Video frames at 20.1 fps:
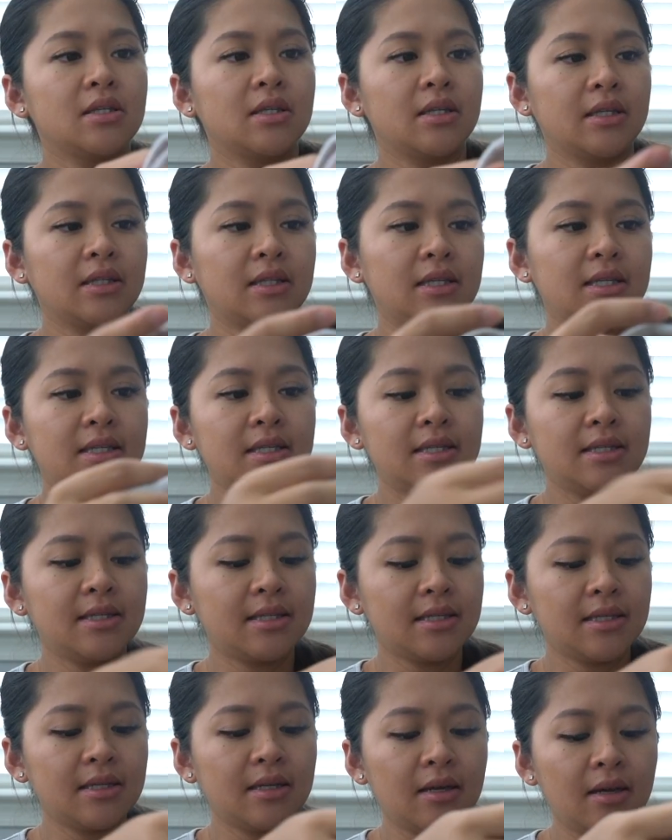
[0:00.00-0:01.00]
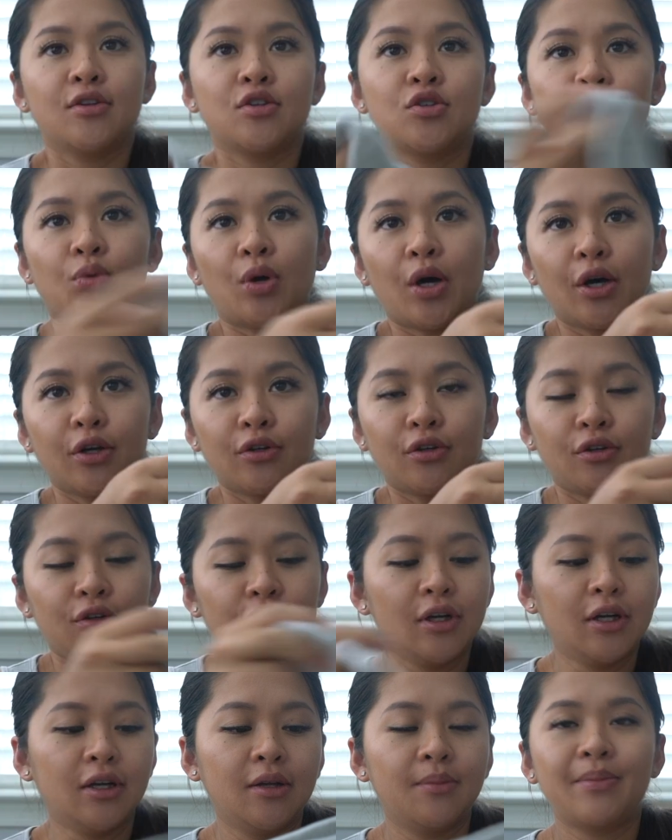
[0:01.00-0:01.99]
like the easy
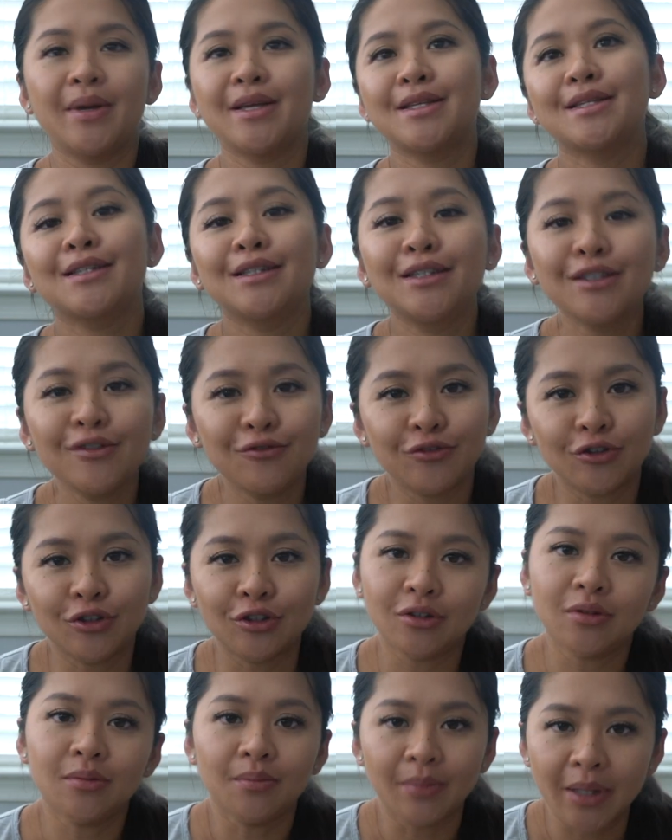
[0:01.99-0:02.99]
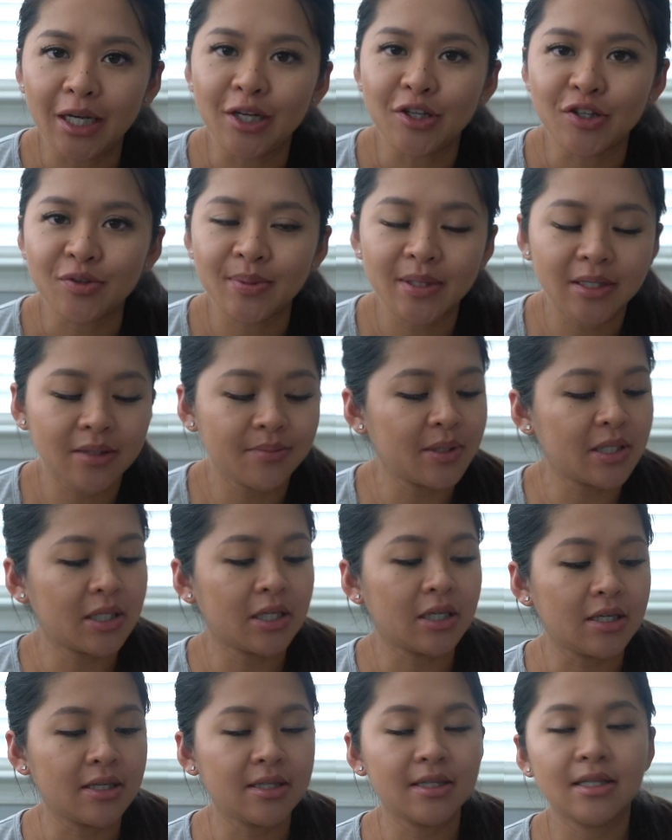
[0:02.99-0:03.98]
swaddle, basically for my husband,
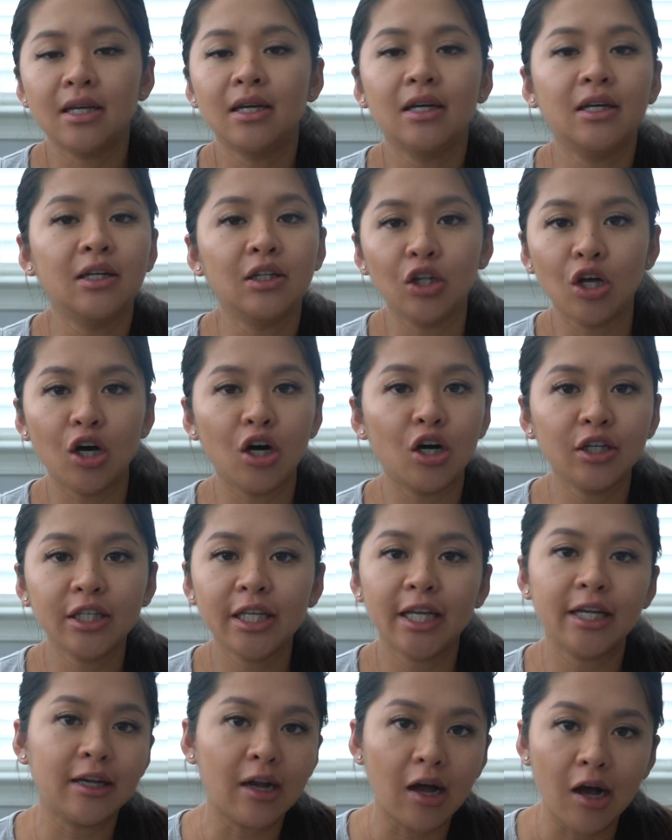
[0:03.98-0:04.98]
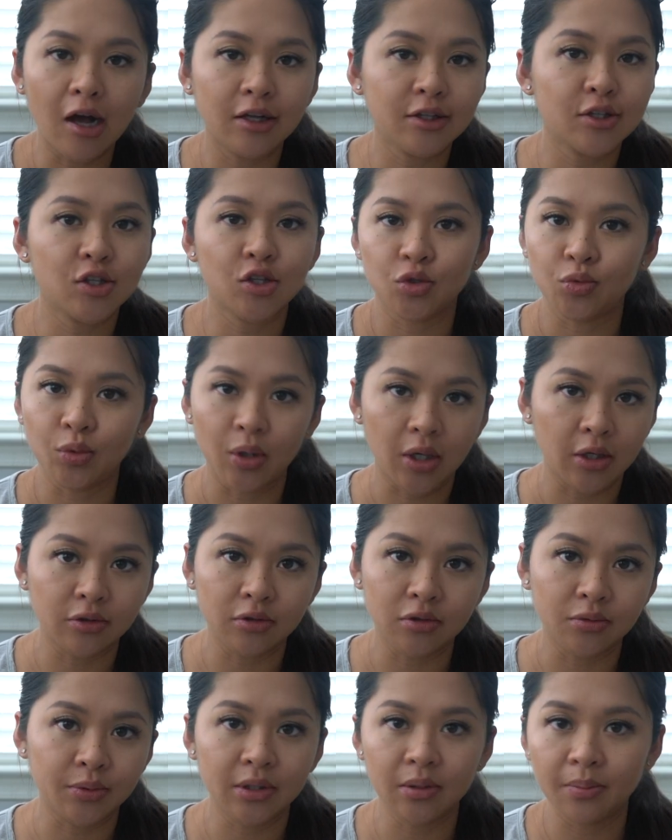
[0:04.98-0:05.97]
because Long cannot
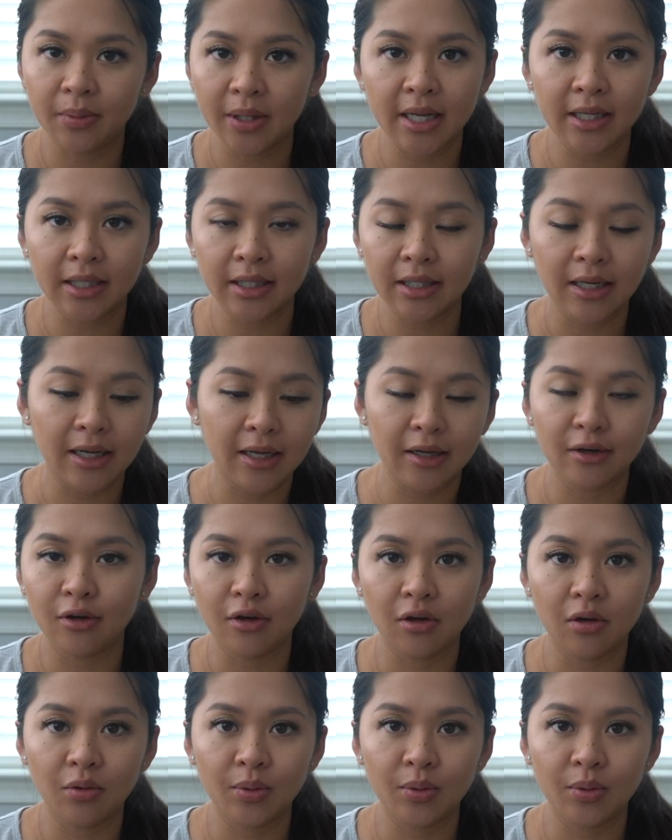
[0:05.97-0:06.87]
swaddle with the blanket at all